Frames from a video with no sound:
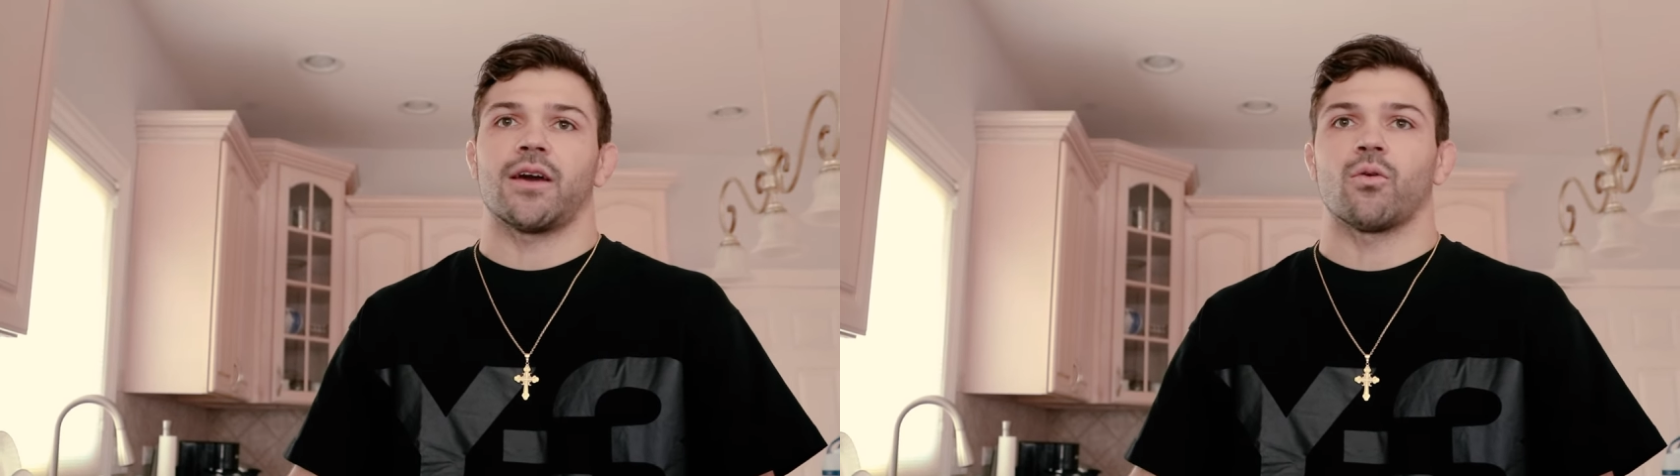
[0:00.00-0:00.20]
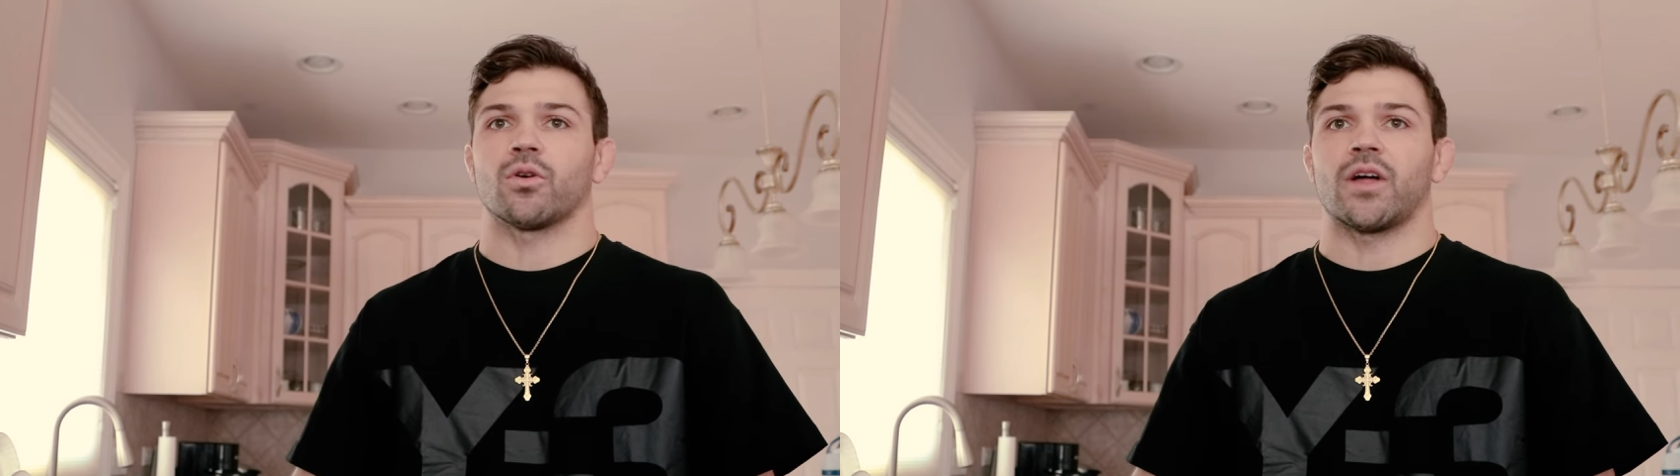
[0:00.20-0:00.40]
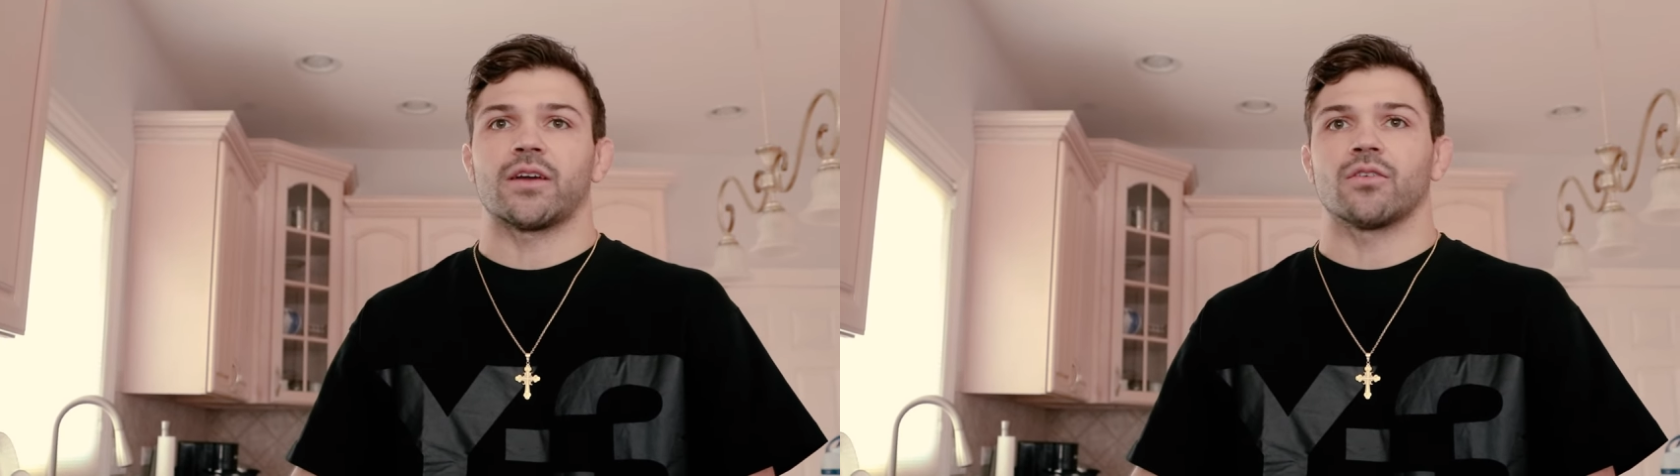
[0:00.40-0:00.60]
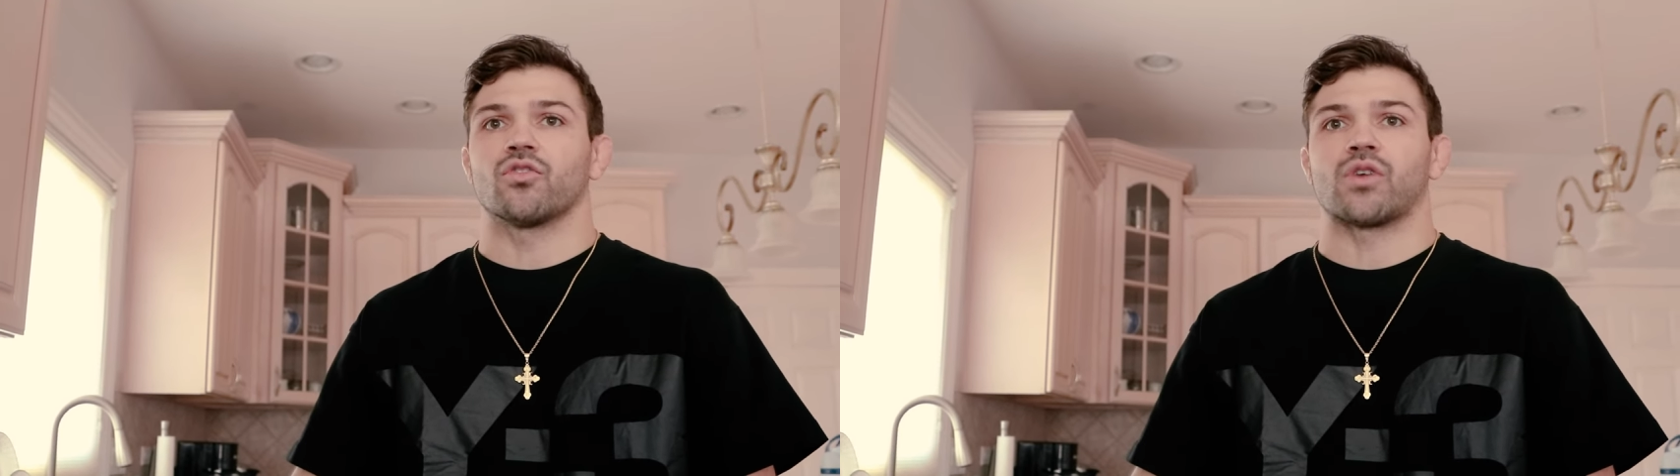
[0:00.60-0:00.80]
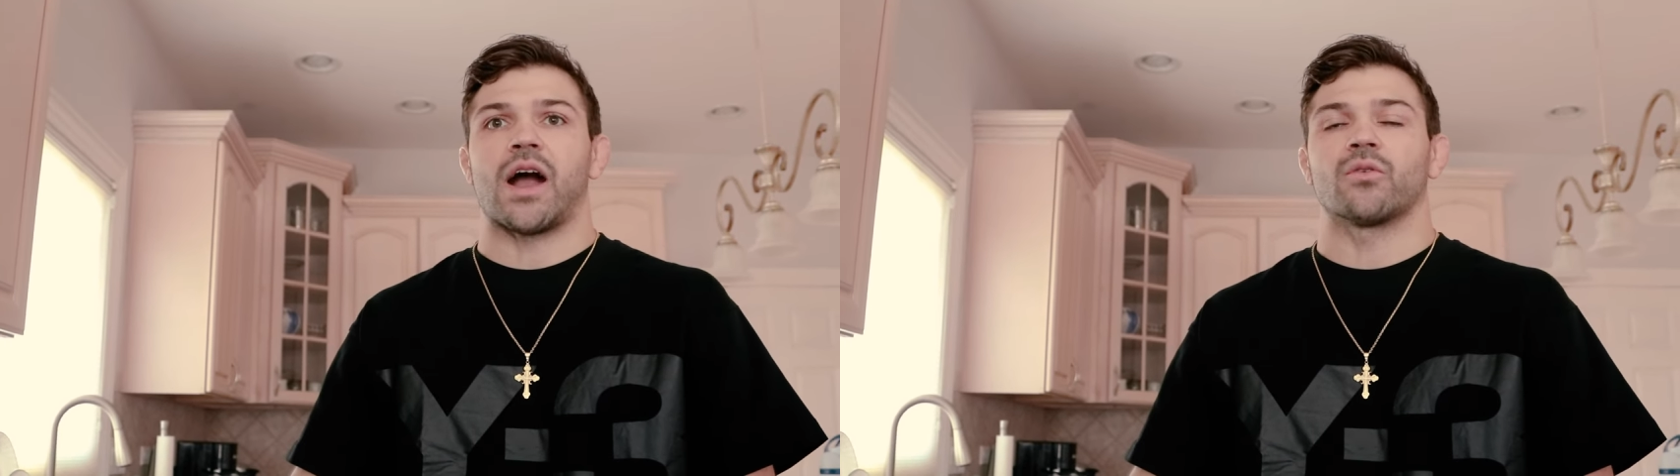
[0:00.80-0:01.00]
that, or like
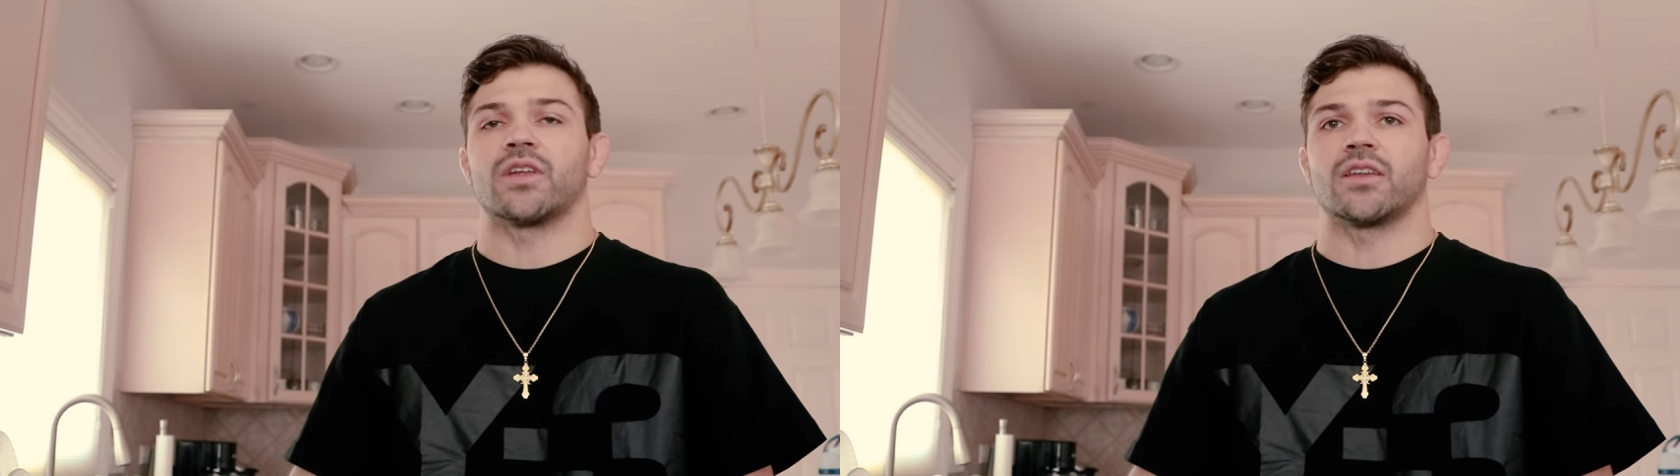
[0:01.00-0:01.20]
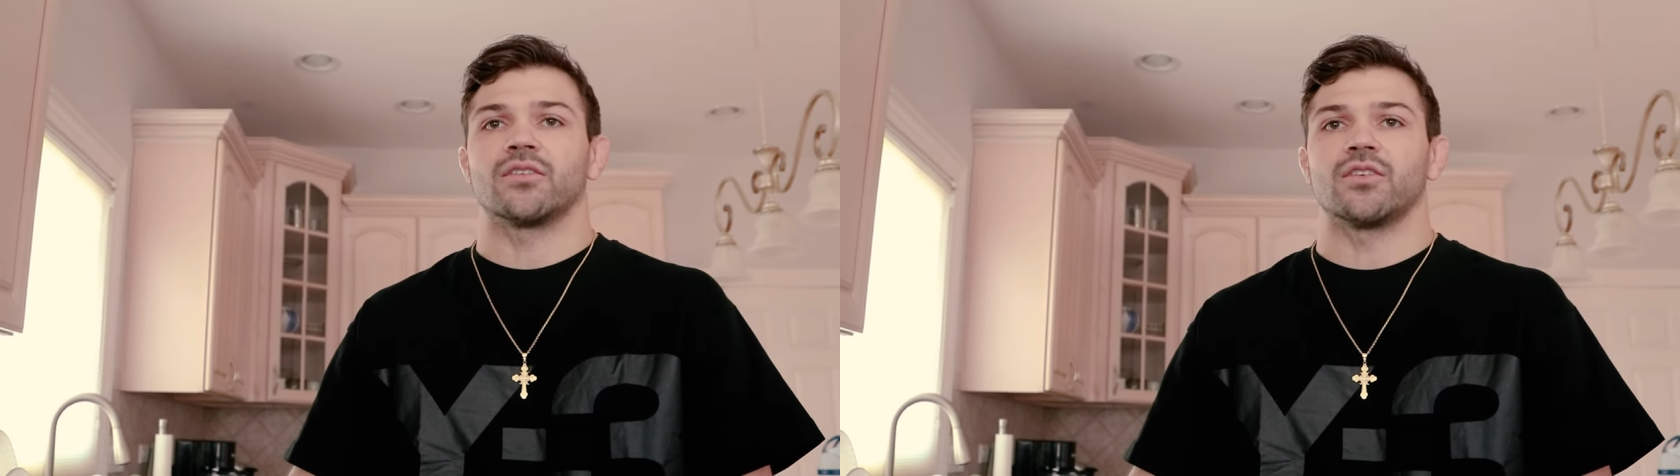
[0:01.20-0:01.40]
ground it,